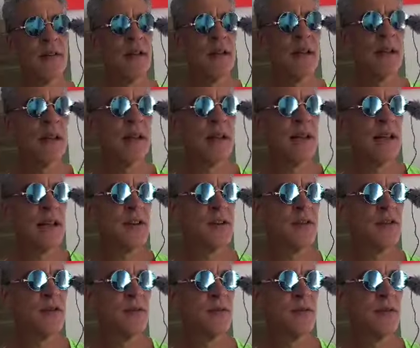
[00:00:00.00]
And I like
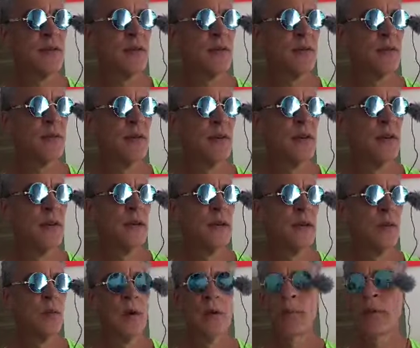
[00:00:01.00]
to,
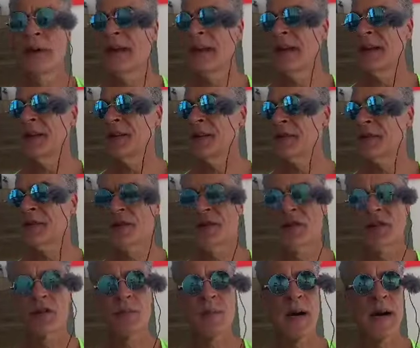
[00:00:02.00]
when we get into
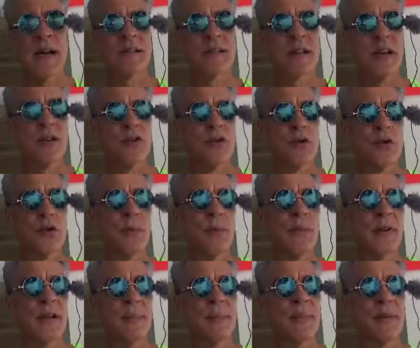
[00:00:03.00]
certain spots, I'll zoom
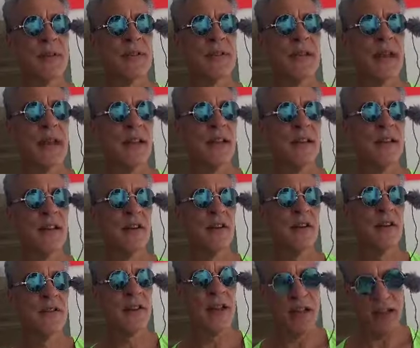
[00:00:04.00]
it up in second
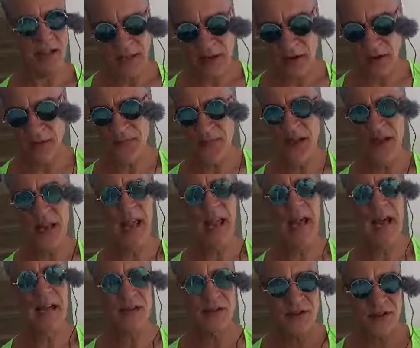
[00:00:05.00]
gear and then let off the
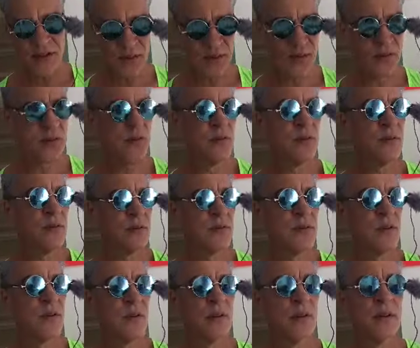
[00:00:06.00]
gas, so
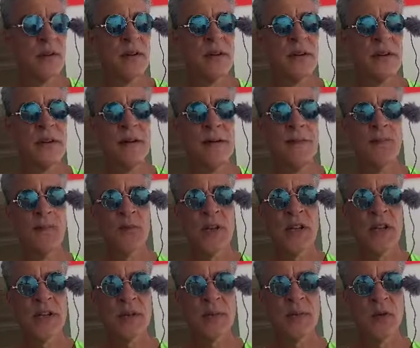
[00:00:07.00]
it'll
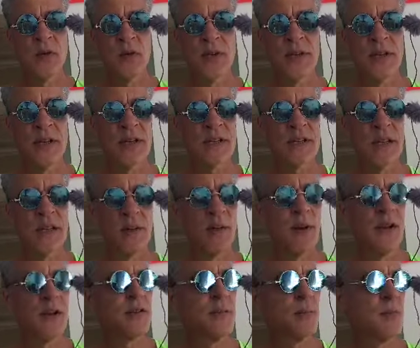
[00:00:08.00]
get some good
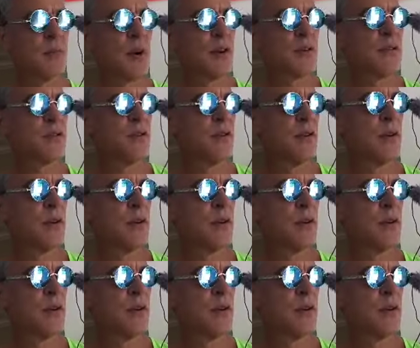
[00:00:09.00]
deceleration pressure